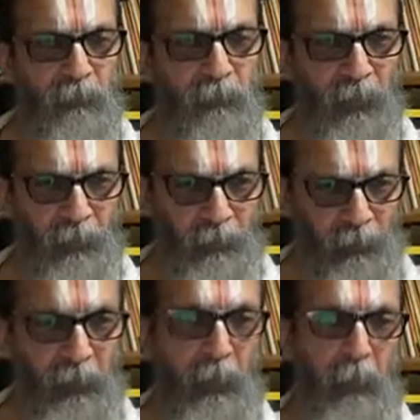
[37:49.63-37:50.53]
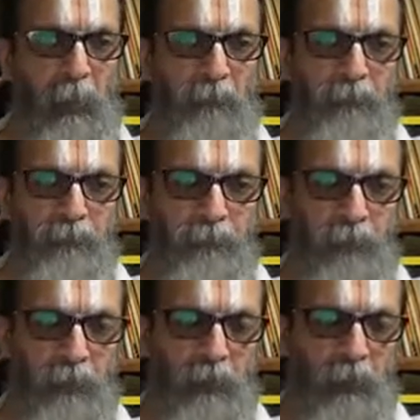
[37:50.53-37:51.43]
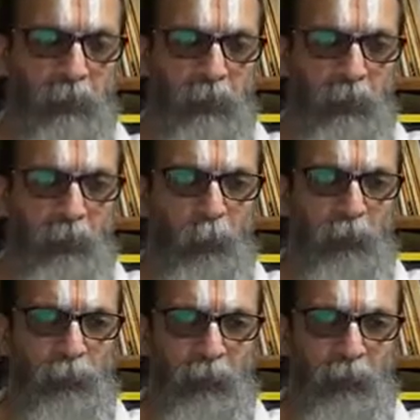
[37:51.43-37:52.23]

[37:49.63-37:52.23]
which is the dharma, which